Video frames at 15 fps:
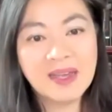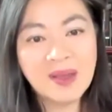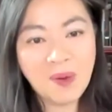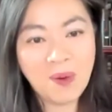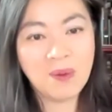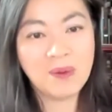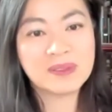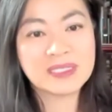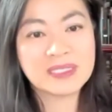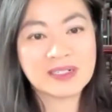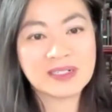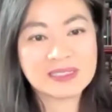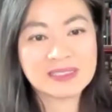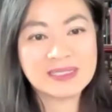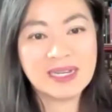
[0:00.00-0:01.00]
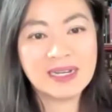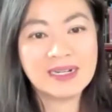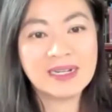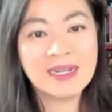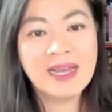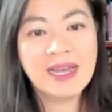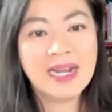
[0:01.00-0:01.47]
holding her
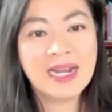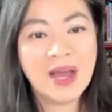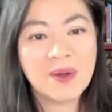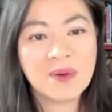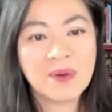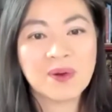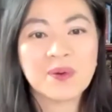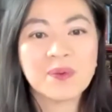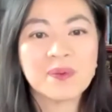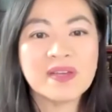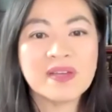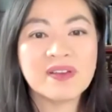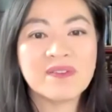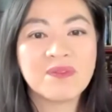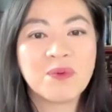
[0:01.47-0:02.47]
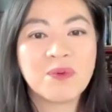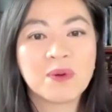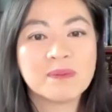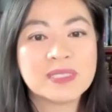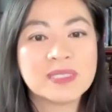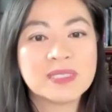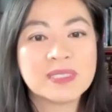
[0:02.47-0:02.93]
son and how her grieving
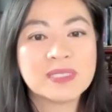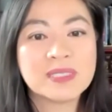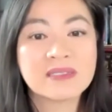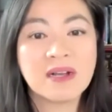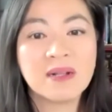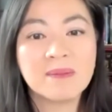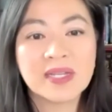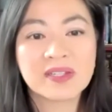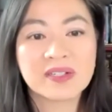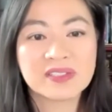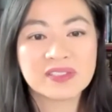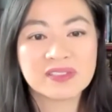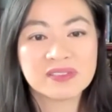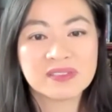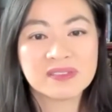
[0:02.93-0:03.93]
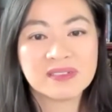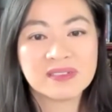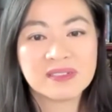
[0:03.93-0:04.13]
form speaks to all mothers